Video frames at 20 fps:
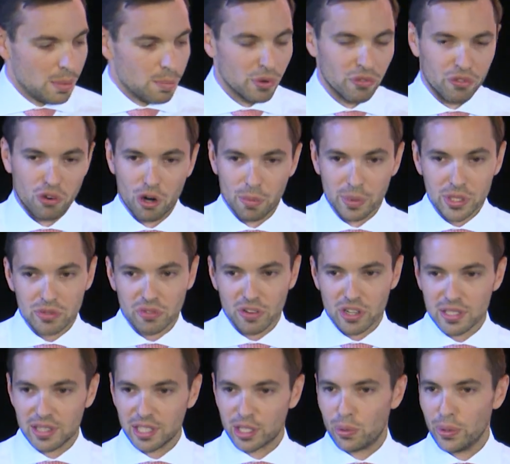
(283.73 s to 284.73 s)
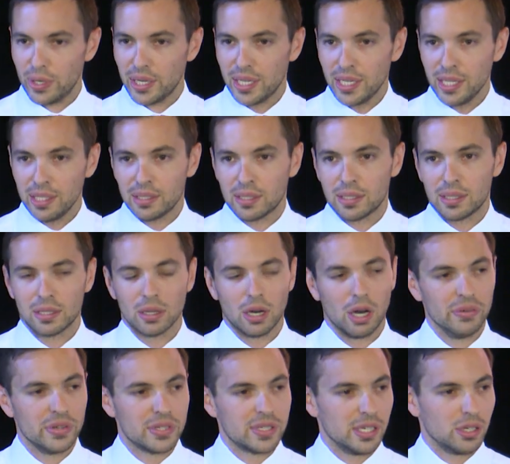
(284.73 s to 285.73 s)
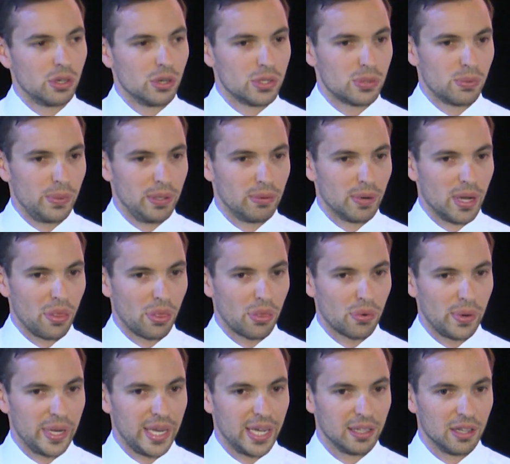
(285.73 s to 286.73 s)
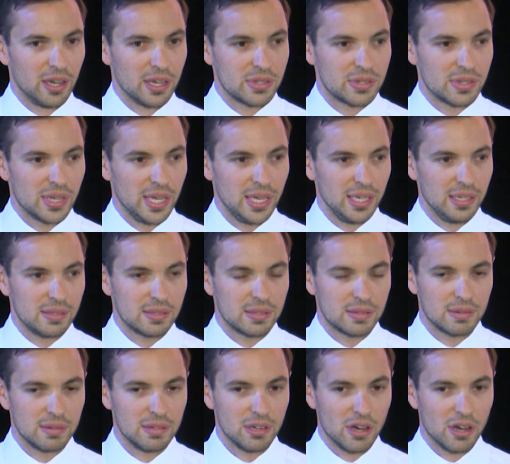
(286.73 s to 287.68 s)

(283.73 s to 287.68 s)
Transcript: Performance versus liquidity. Obviously, because we run 3 LICs,